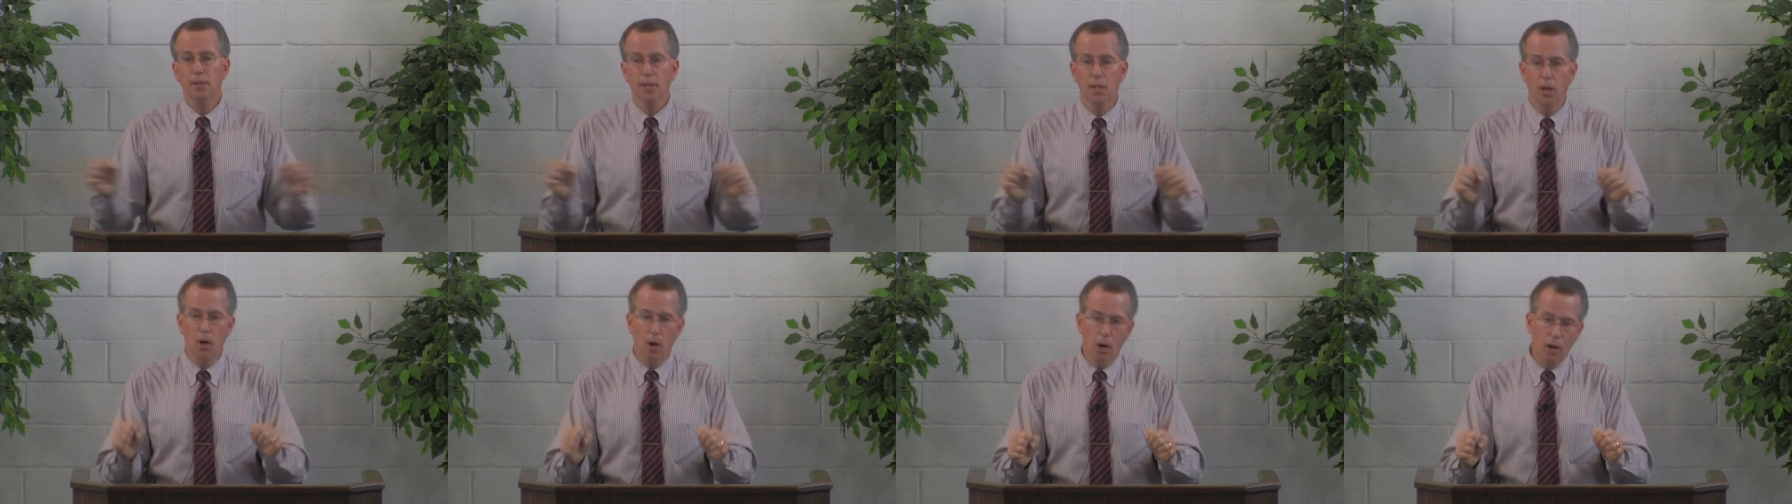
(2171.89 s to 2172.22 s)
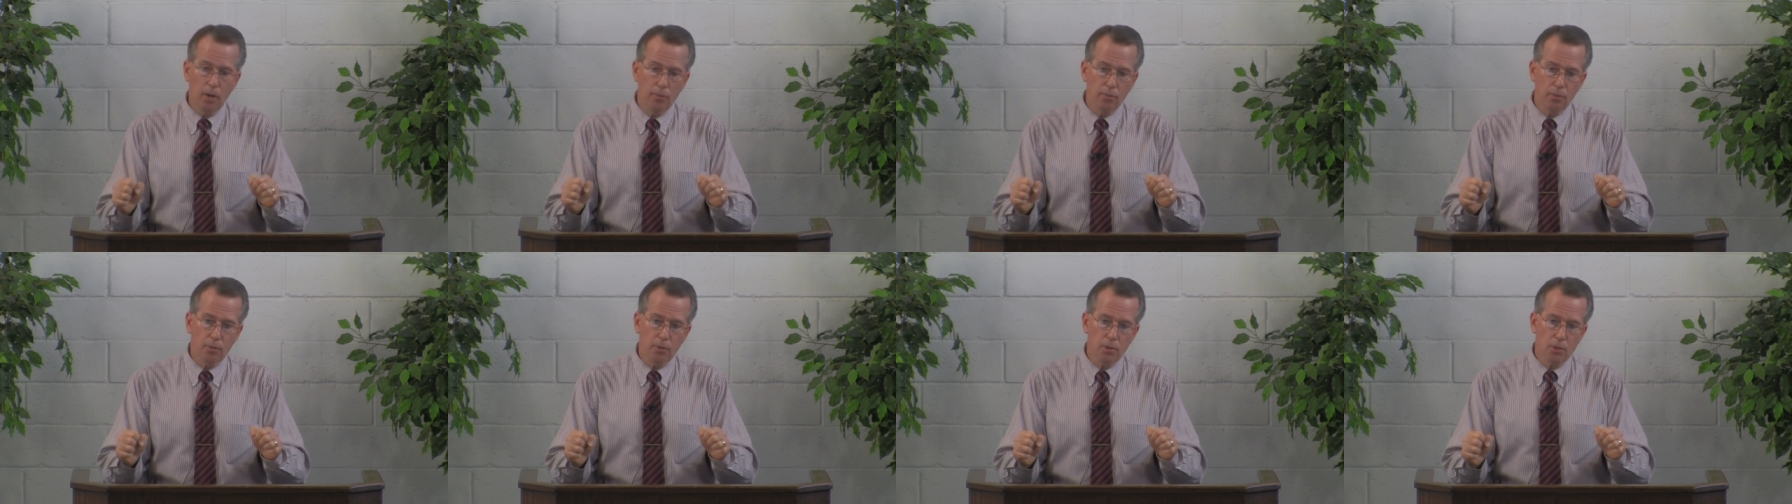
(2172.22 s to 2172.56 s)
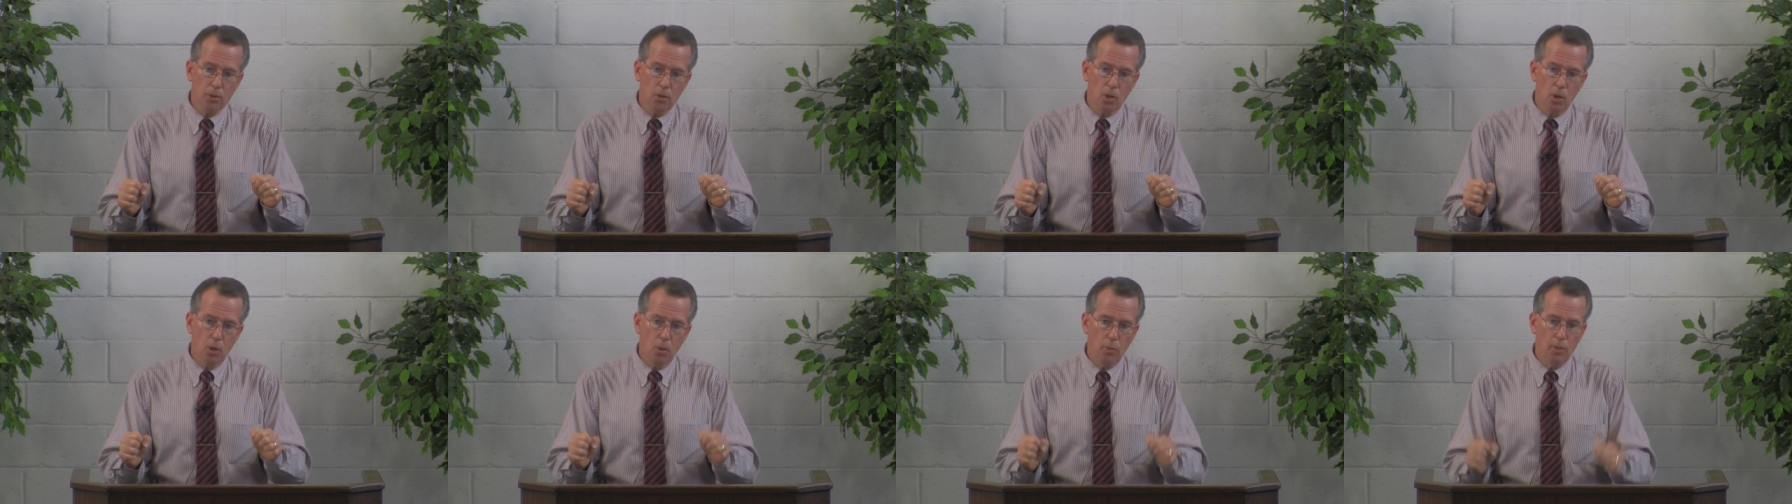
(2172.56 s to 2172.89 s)
The offer
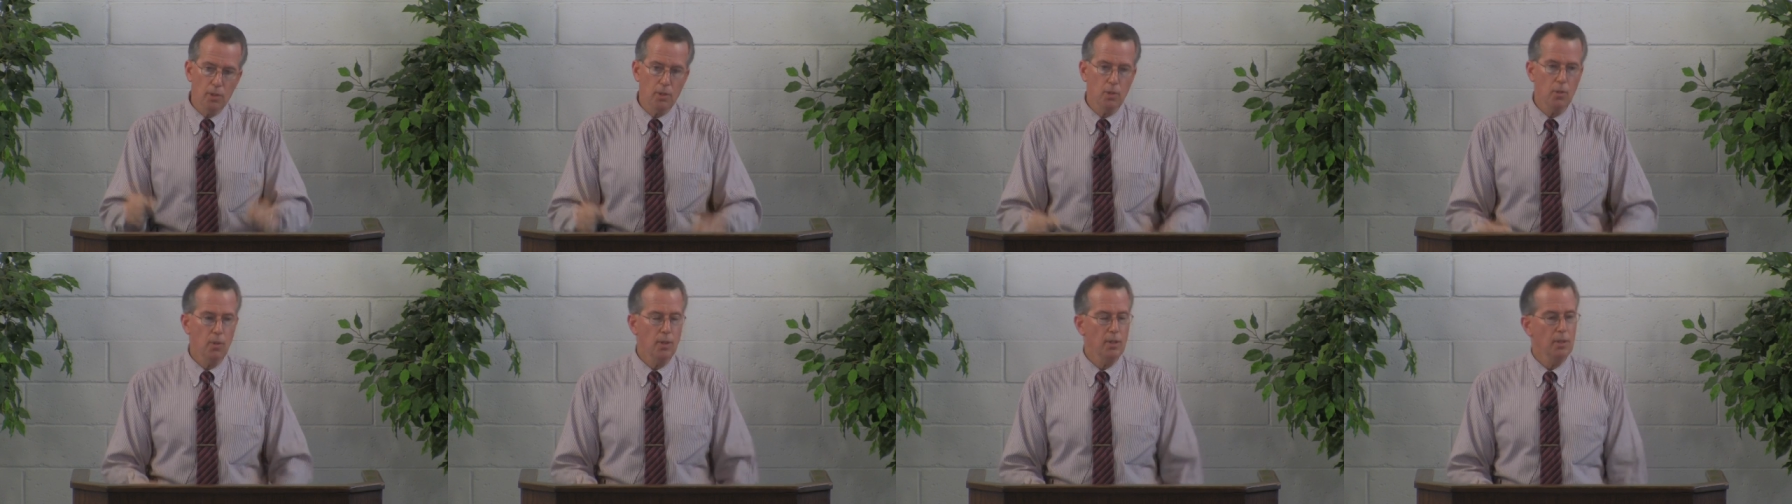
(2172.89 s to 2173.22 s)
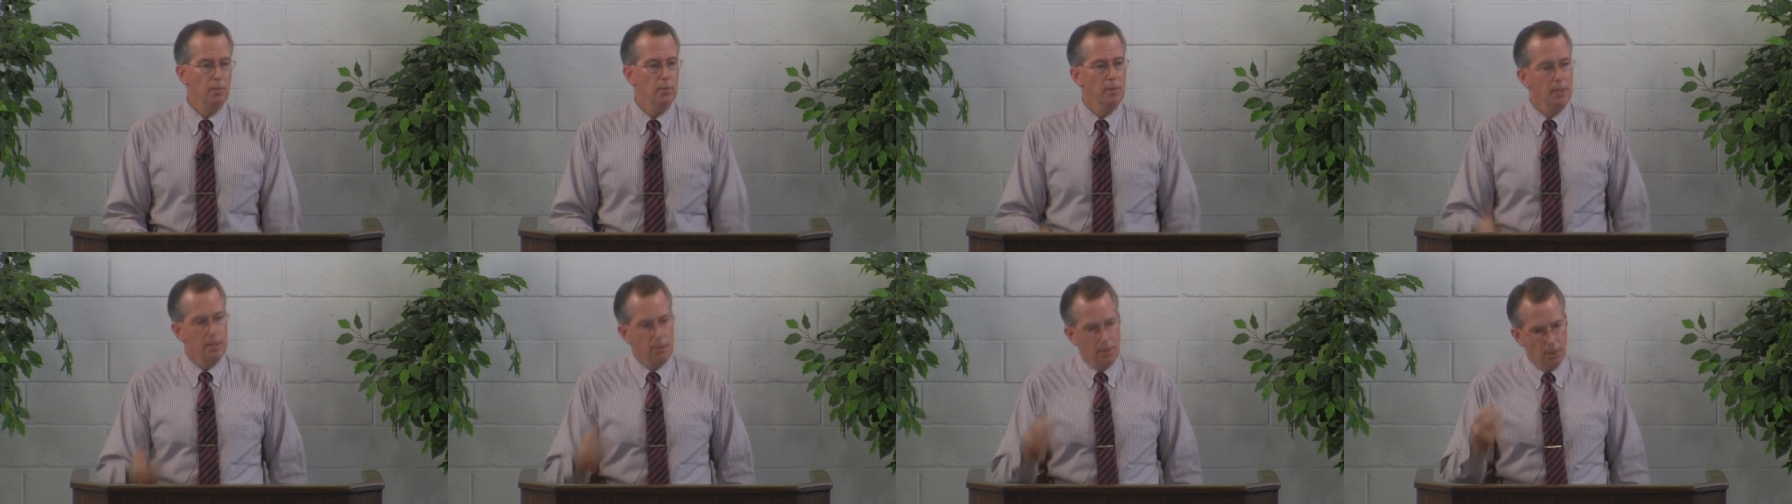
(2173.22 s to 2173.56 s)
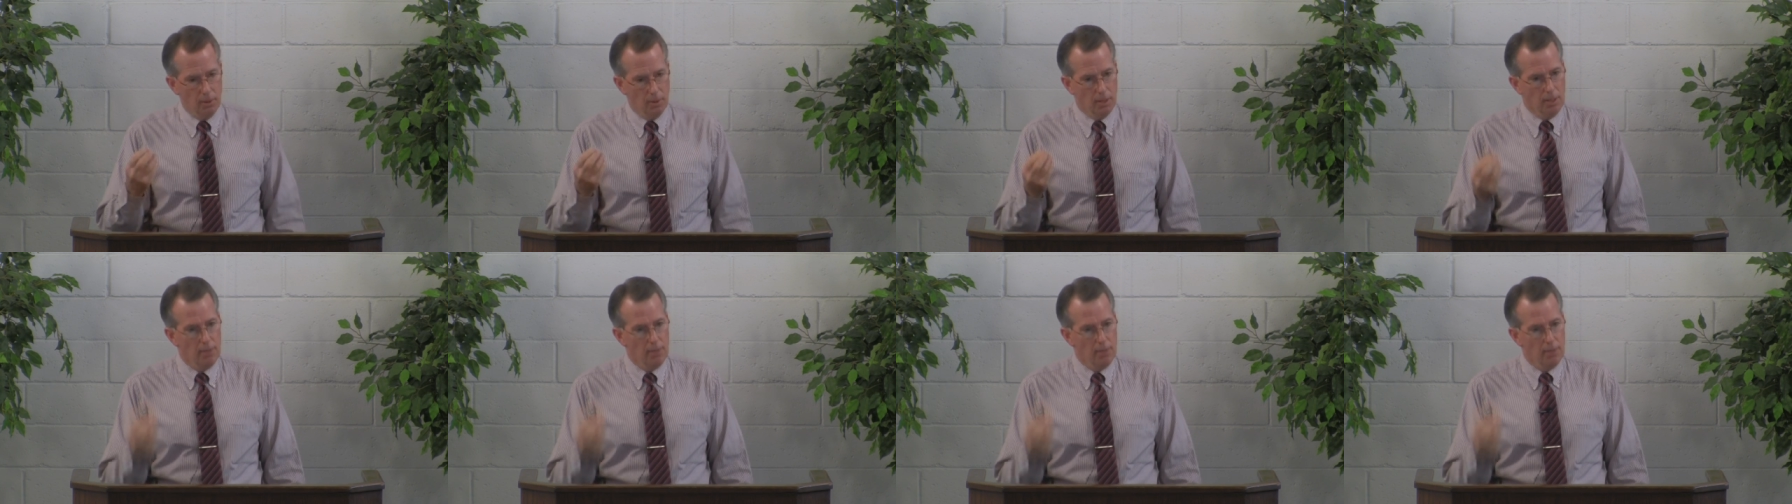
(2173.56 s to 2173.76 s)
is always going to be there.